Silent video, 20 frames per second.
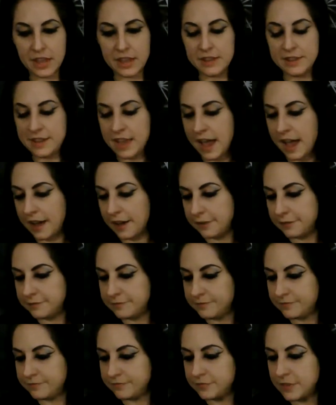Yeah.
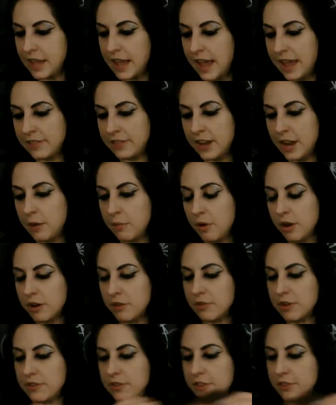And then I want to
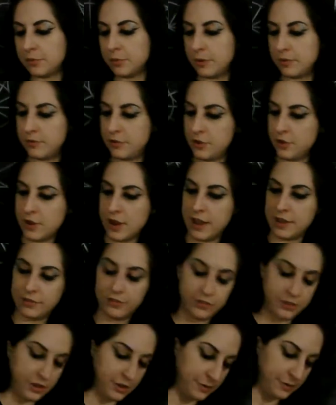read this one for you guys
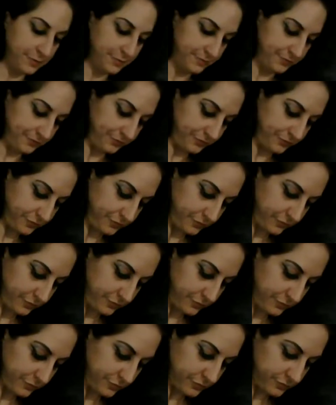too.
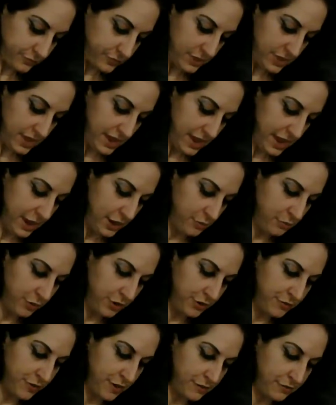
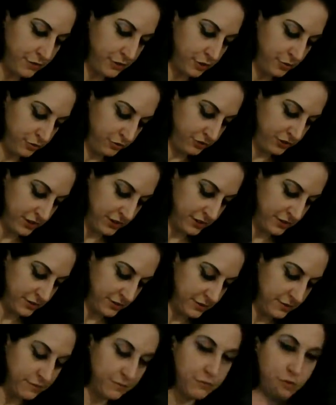Inward Revolution,
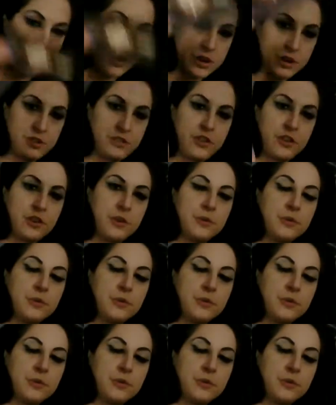42.